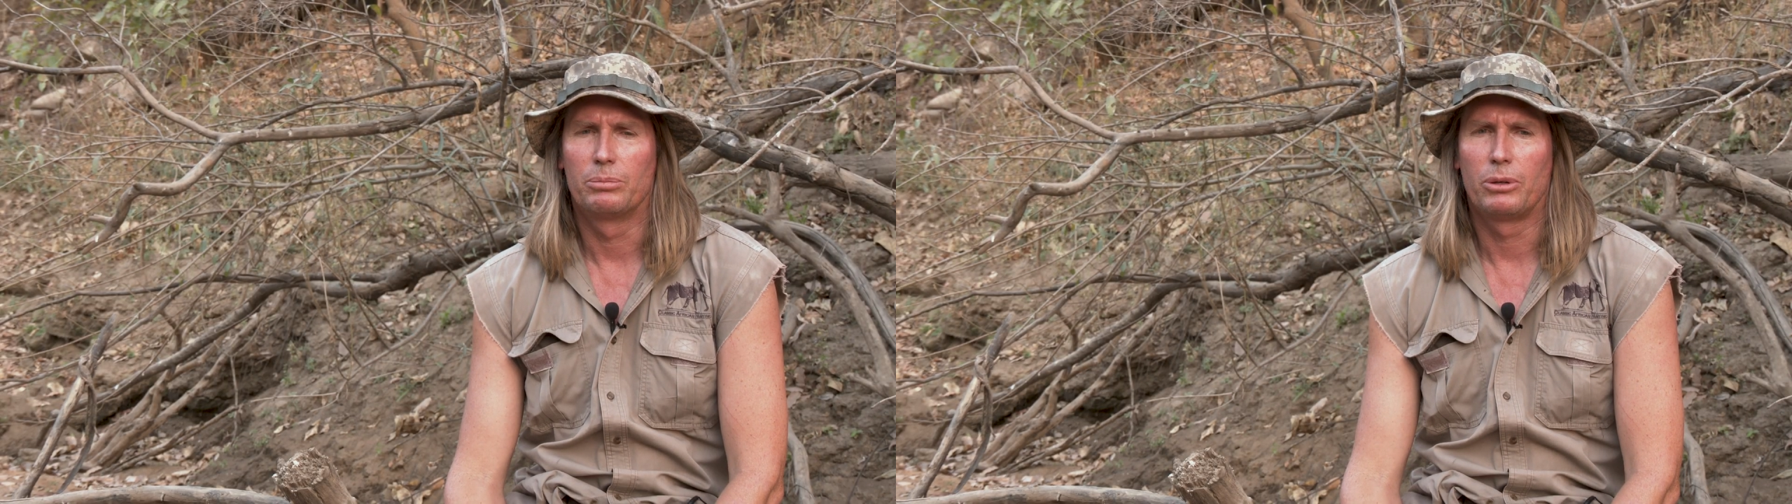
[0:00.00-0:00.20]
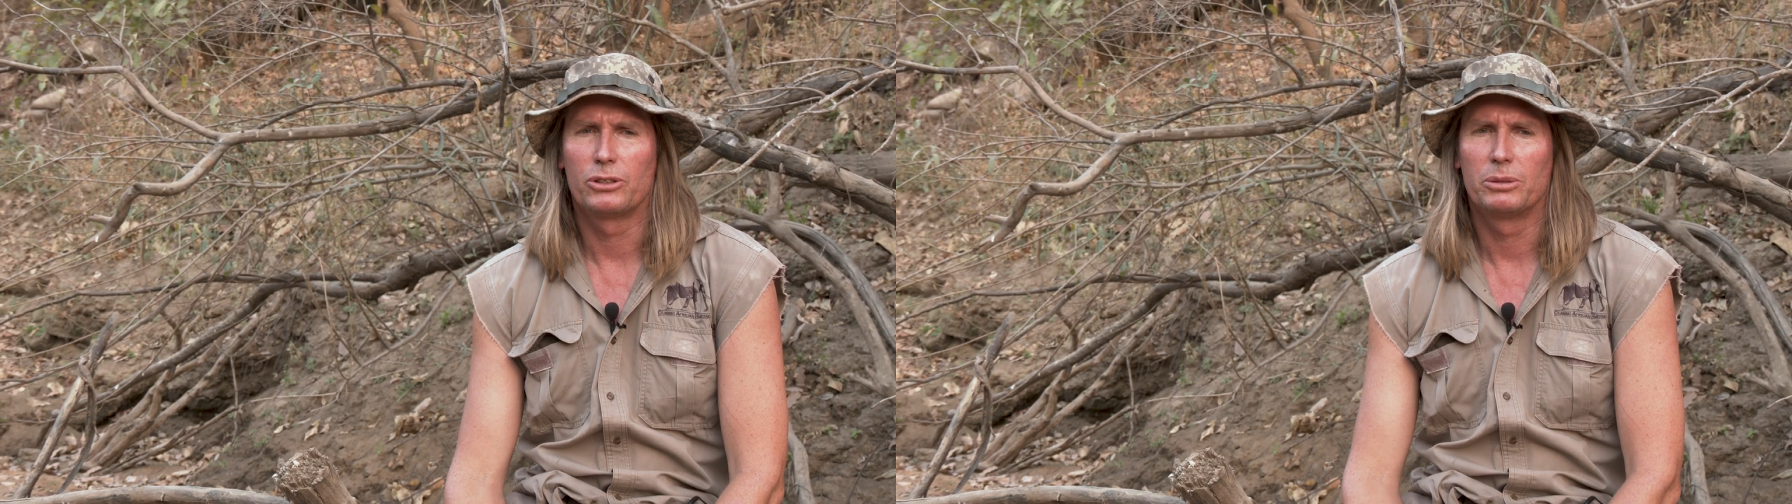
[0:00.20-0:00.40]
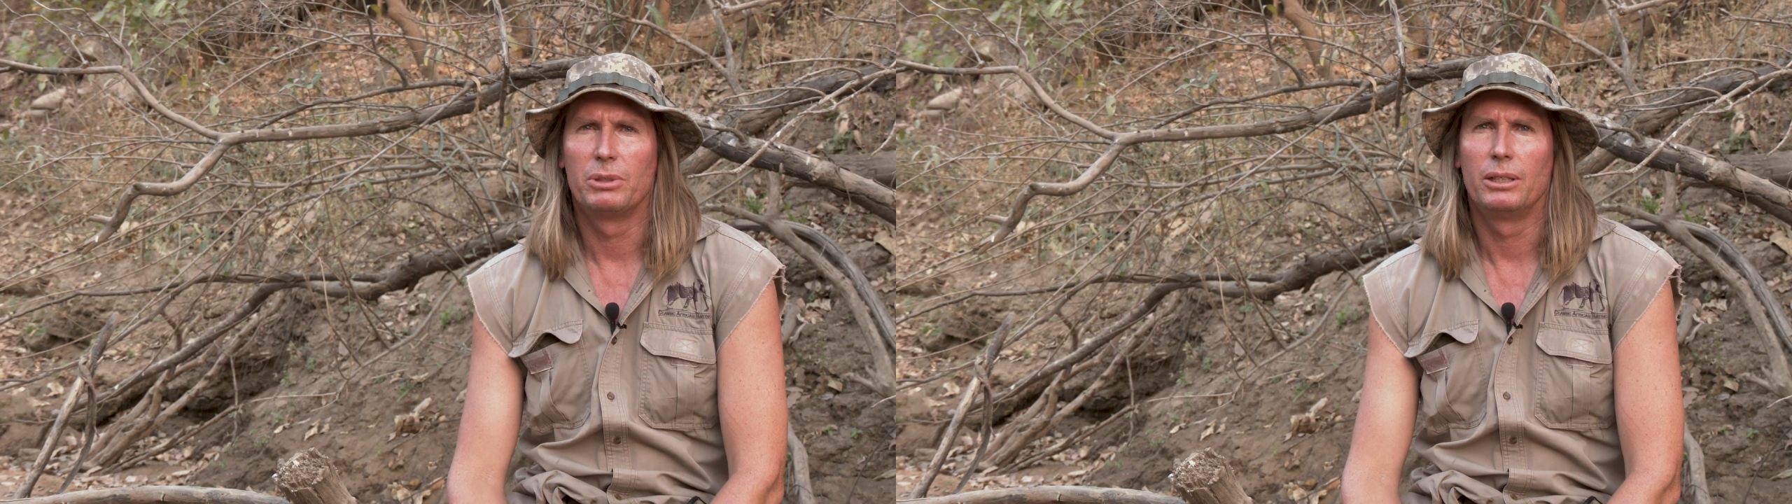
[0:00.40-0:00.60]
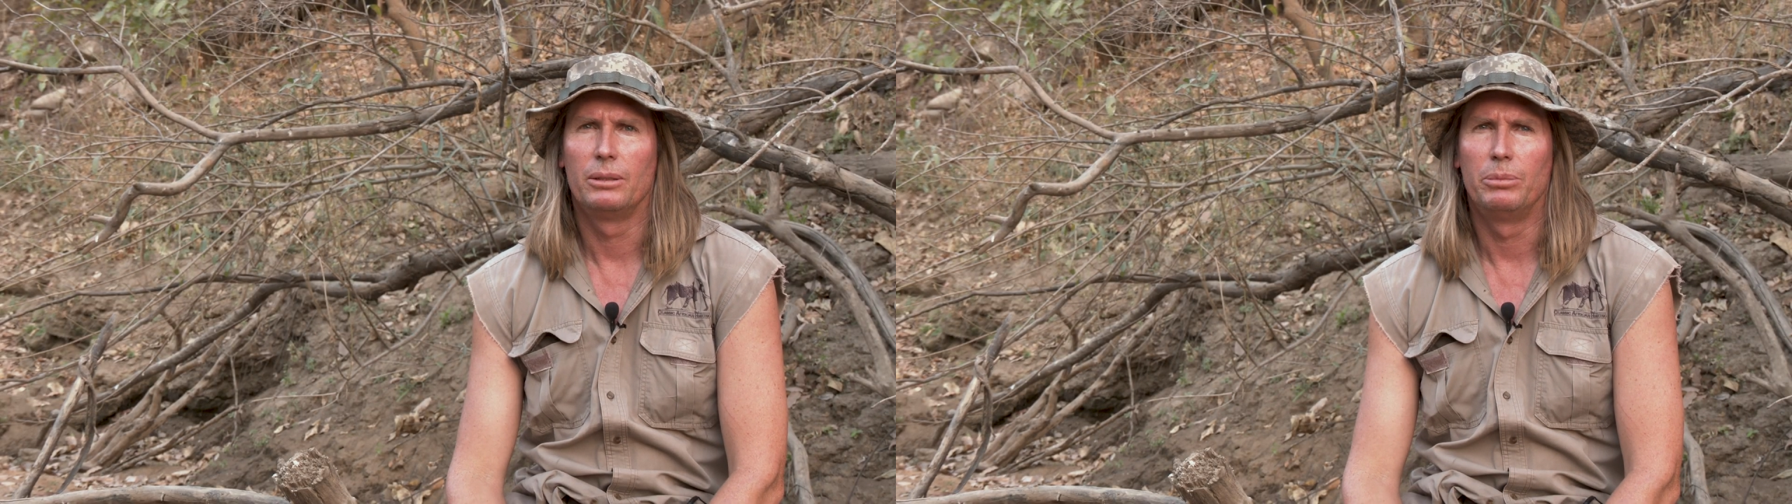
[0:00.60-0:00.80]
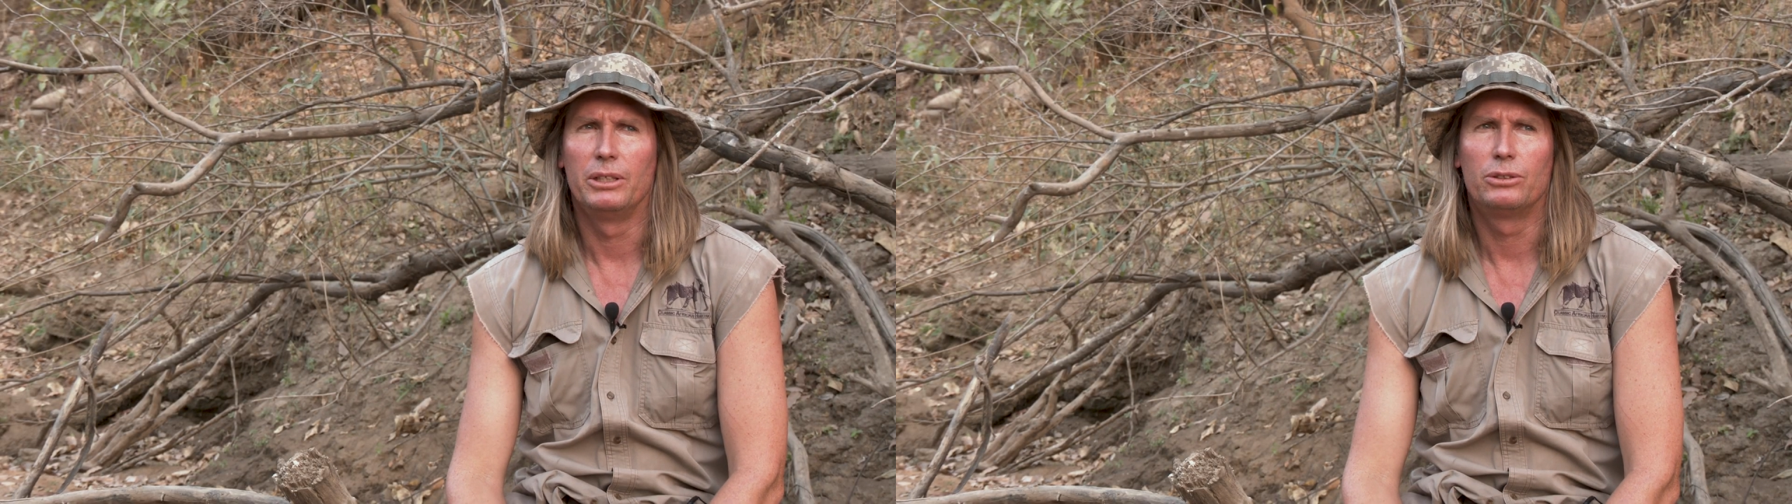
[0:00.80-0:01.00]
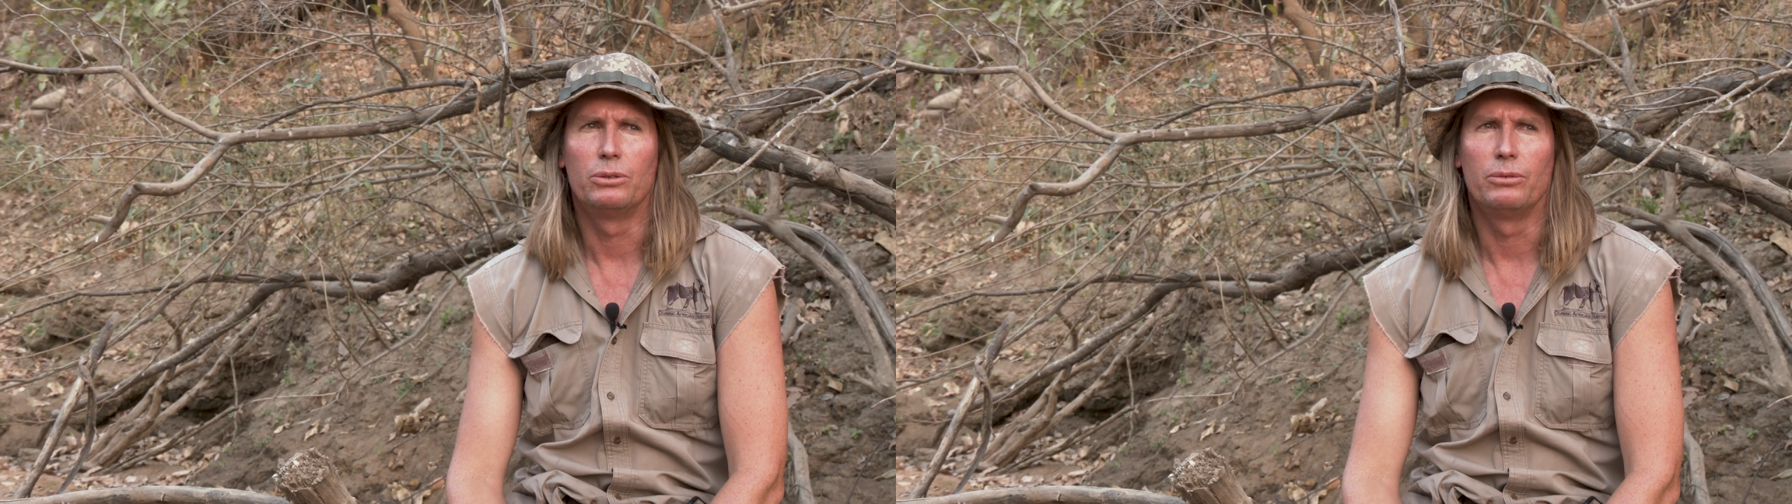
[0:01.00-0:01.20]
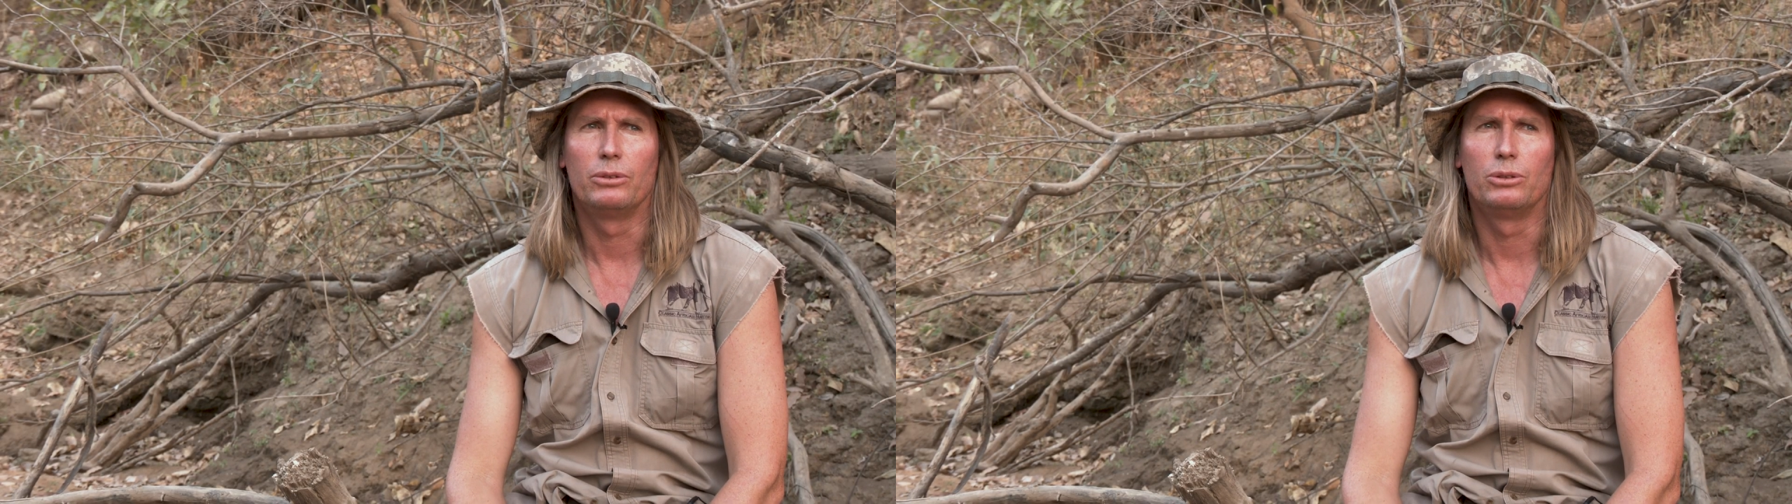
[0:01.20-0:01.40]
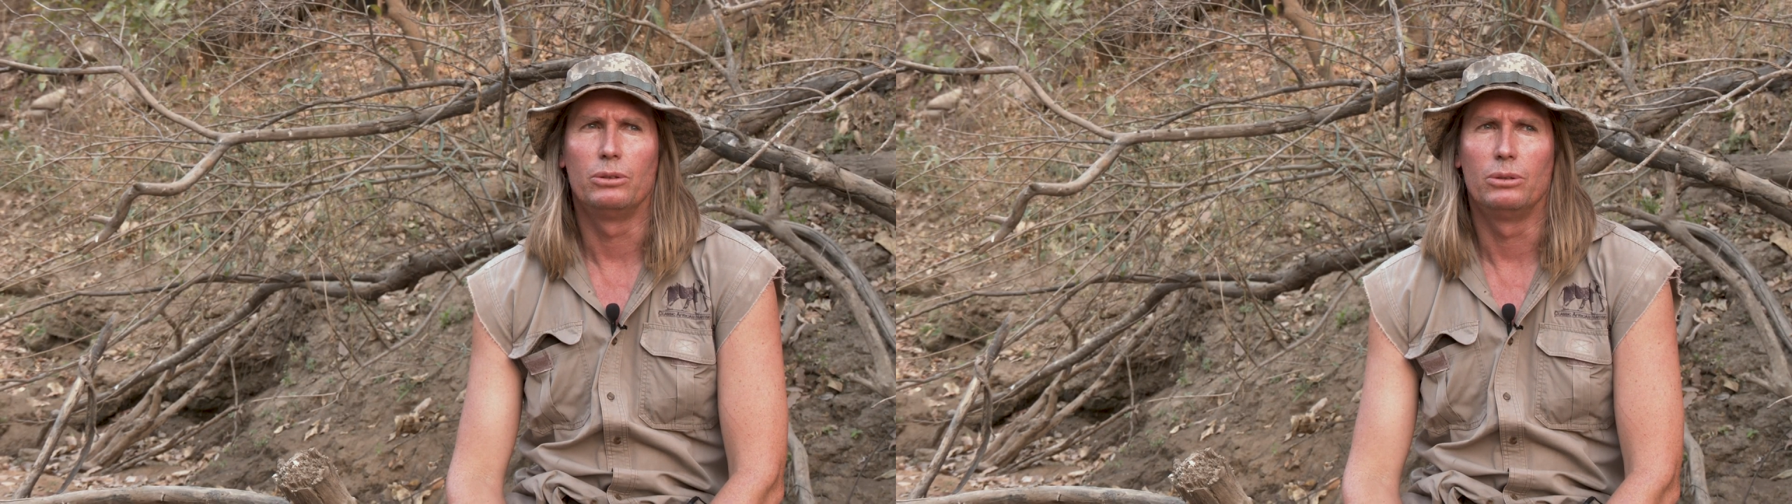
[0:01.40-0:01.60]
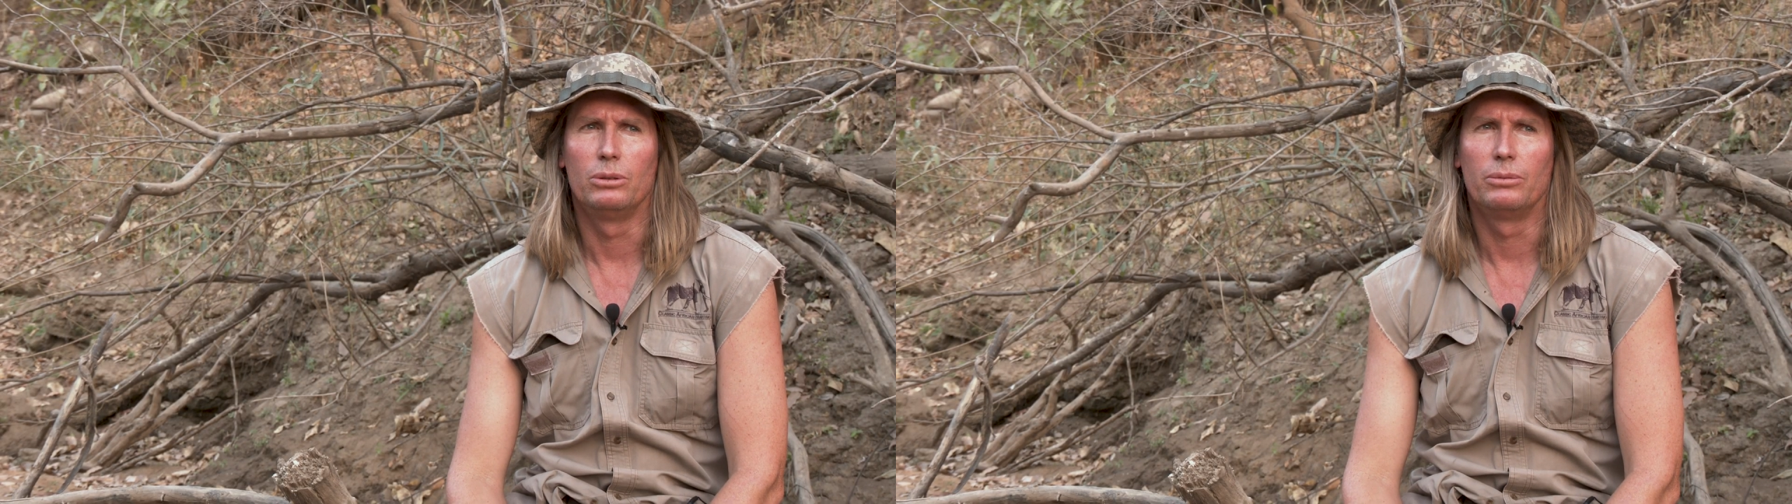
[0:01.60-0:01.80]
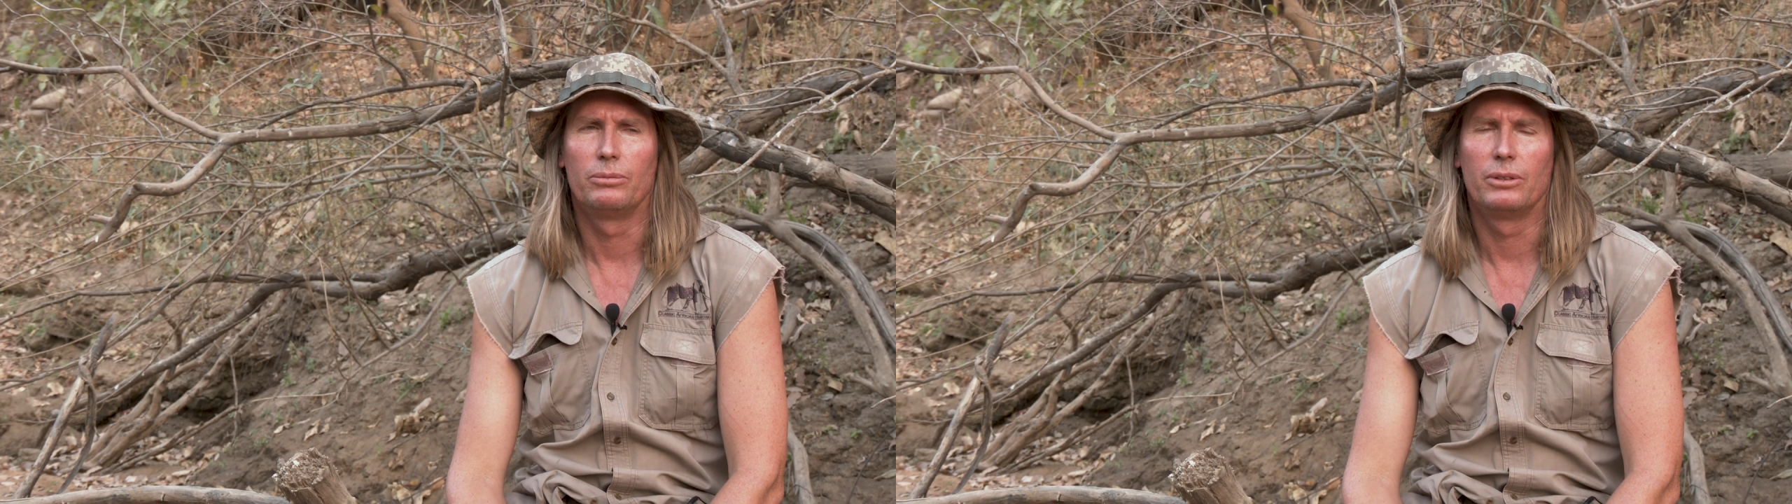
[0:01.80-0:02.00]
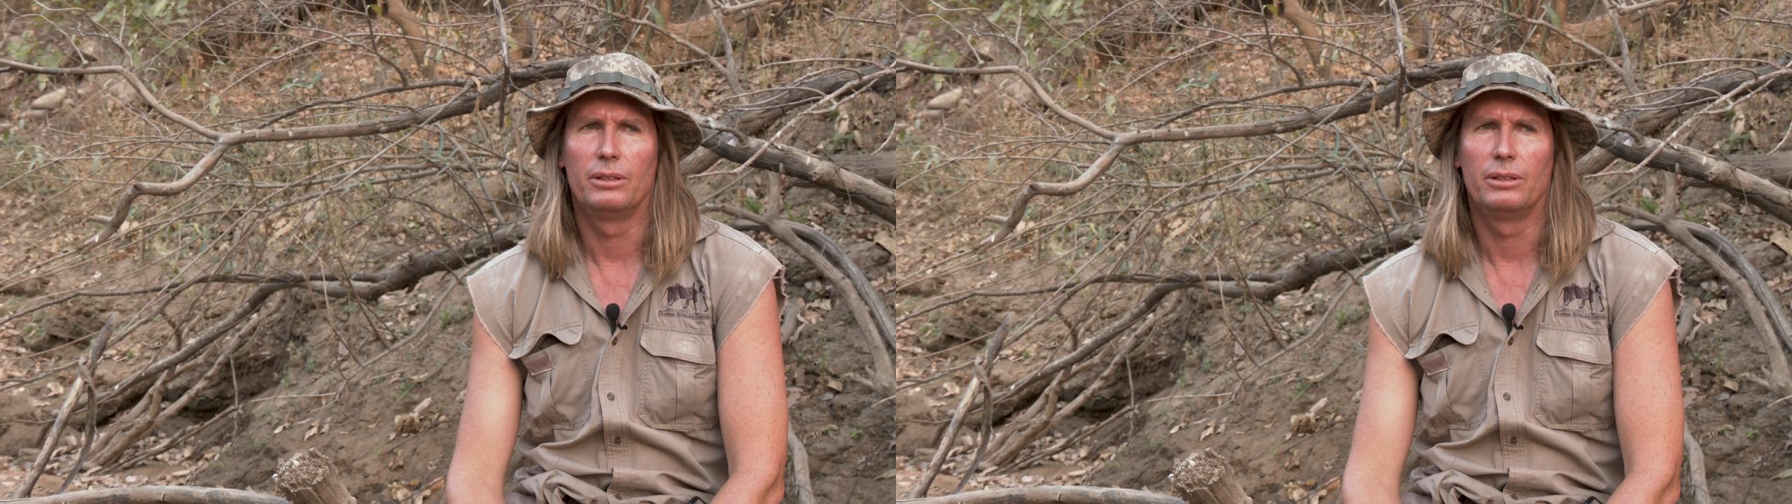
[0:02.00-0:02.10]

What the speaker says: possibly be to